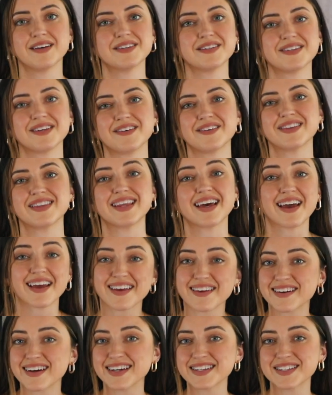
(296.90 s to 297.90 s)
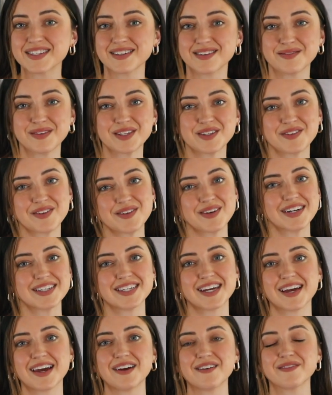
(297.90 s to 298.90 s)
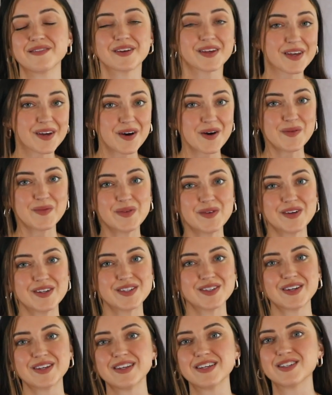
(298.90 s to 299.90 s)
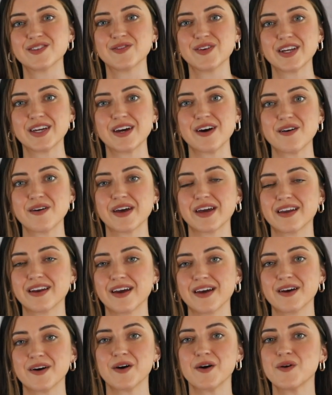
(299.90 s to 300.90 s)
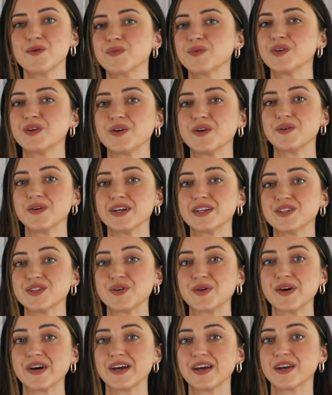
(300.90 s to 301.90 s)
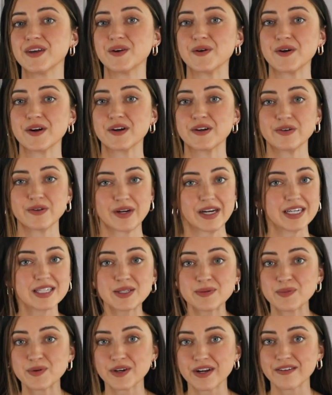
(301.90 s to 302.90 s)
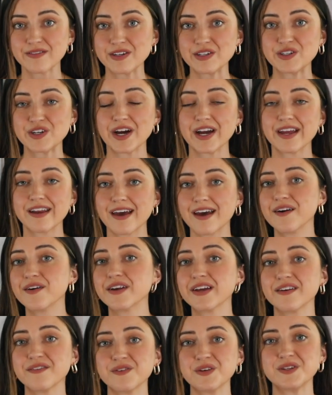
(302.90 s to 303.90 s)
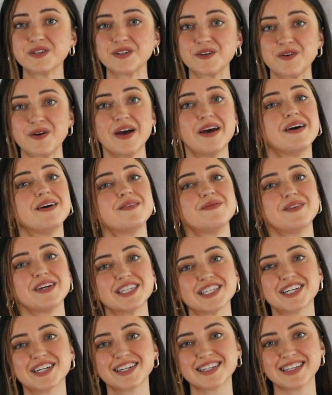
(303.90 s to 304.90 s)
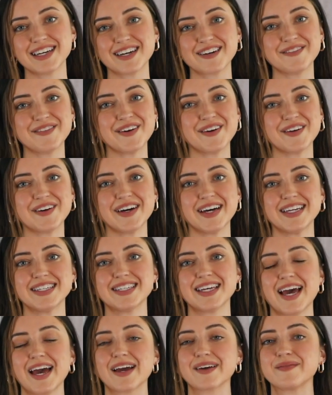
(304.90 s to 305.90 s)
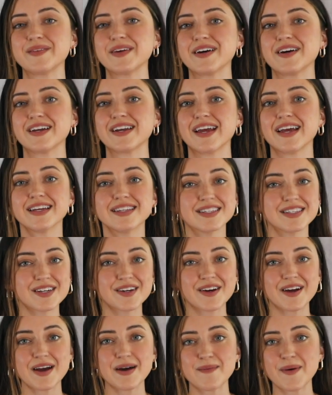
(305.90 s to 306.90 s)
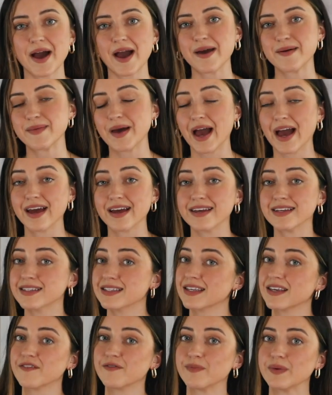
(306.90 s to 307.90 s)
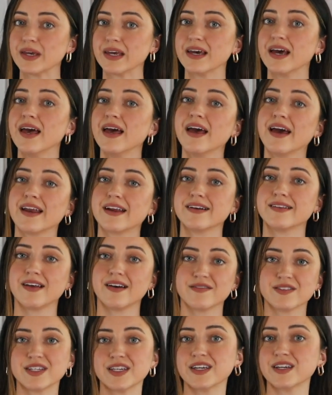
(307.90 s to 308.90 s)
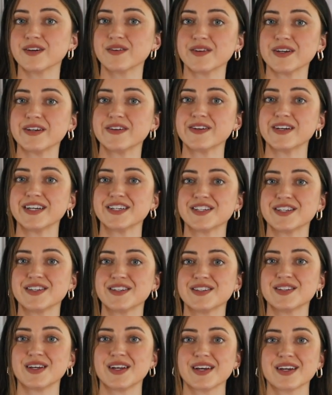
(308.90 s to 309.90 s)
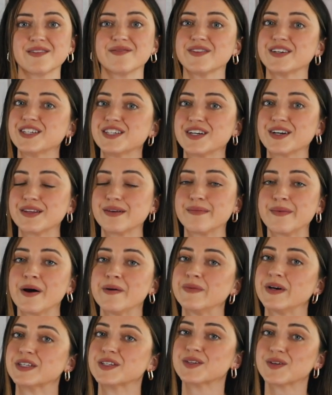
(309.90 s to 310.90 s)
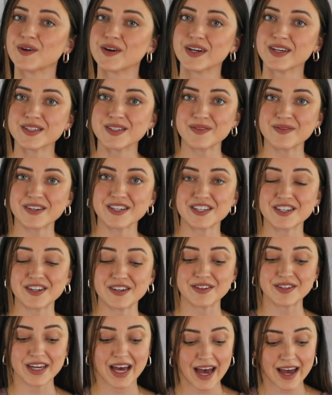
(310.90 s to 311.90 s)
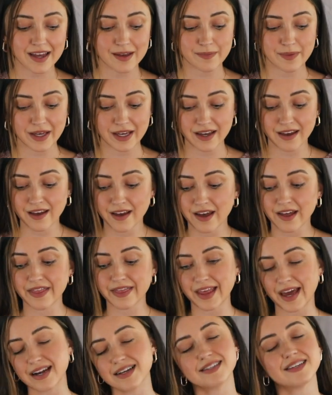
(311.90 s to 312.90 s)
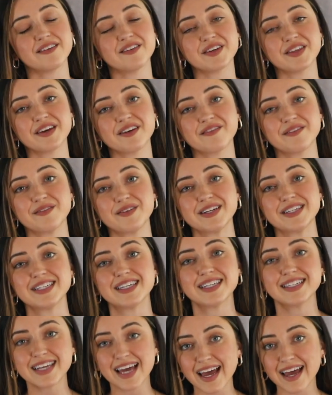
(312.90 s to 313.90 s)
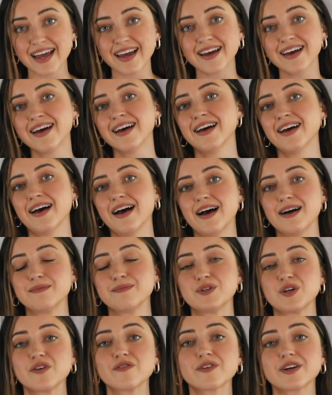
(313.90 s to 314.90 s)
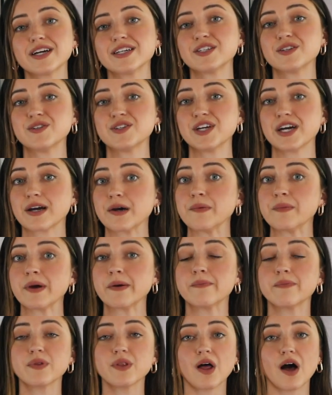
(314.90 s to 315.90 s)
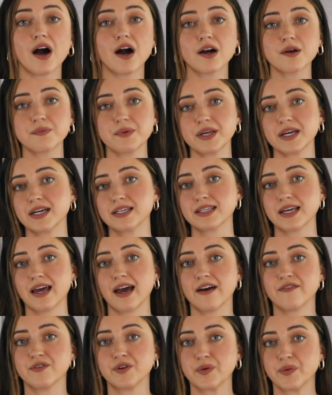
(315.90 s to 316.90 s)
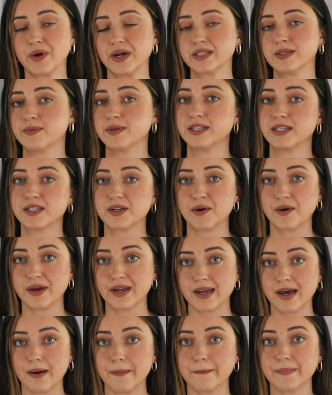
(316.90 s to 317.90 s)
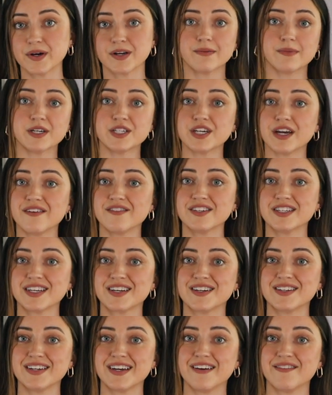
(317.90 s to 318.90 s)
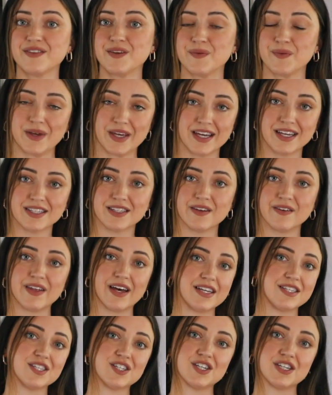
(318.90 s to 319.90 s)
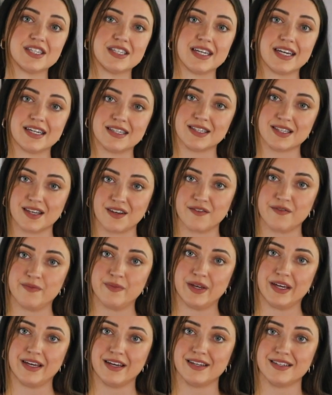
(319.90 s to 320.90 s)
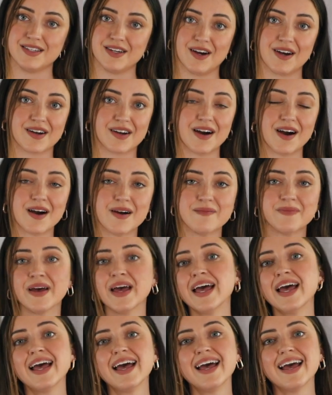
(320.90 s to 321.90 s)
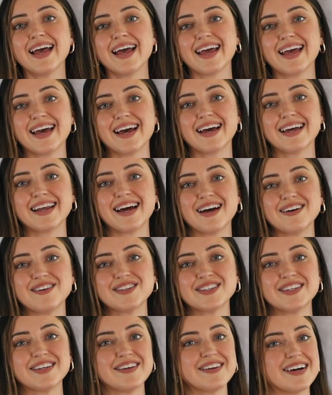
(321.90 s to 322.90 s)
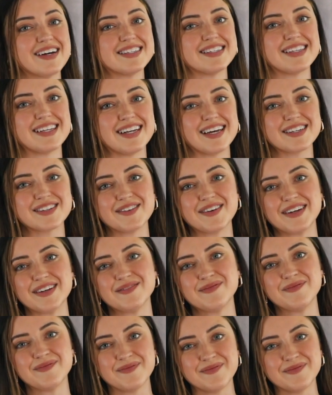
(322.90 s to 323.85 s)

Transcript: So thank you guys so much for watching. I really hope you enjoyed this video, and I hope enjoy your crisp whenever you try it out. If you do, make sure to take a photo and tag me on Instagram. I'm at itslivb, and I love seeing your recreations so that I can reshare them on my stories, so make sure you tag me. That is everything for me today. Don't forget to check out my blog because I have new recipes going up pretty much every single day of the week, so that's just itslivb.com, and I will see you guys in the next one.